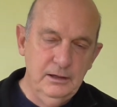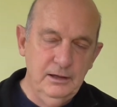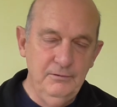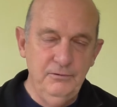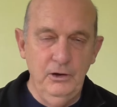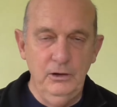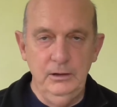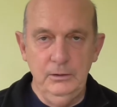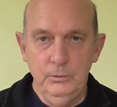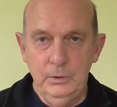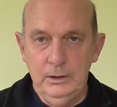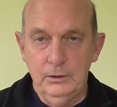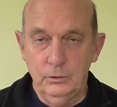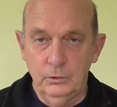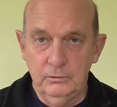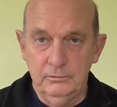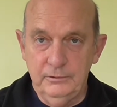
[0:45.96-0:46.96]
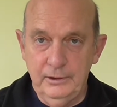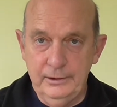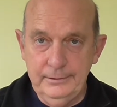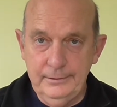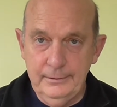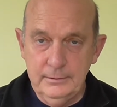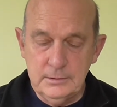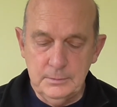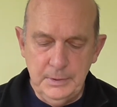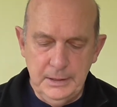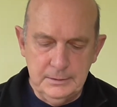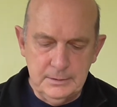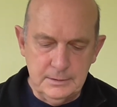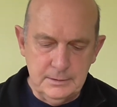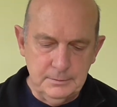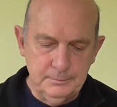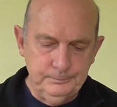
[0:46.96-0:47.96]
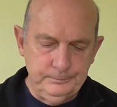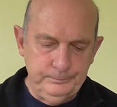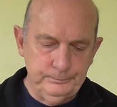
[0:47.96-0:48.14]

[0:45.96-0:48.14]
If only we could all find out about it.